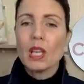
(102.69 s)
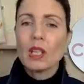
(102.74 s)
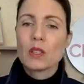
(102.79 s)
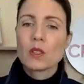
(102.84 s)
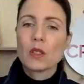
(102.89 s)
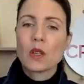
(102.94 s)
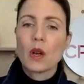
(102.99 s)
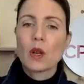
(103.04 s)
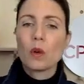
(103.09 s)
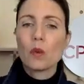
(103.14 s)

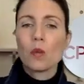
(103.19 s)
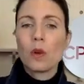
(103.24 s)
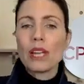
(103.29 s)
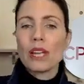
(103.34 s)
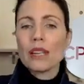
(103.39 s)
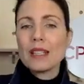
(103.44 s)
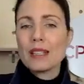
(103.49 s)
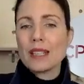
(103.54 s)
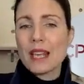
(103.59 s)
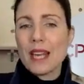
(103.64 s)
So
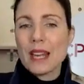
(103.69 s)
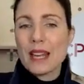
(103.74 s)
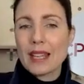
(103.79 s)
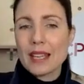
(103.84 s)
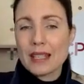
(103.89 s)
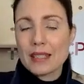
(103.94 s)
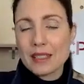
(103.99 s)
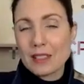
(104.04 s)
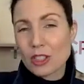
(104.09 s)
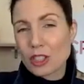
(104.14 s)
when
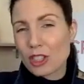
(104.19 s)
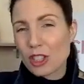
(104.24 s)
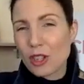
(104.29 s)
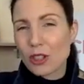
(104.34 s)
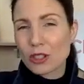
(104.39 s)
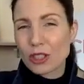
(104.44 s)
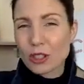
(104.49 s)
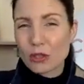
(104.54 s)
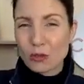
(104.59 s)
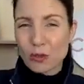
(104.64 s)
the
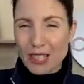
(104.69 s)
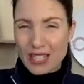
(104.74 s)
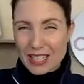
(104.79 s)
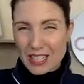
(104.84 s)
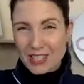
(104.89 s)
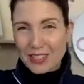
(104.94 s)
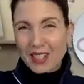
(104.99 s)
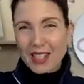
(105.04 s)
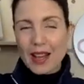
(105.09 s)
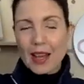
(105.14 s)
toddler
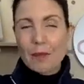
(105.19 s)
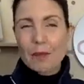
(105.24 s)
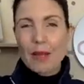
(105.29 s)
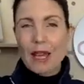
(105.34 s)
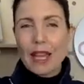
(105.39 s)
reaches up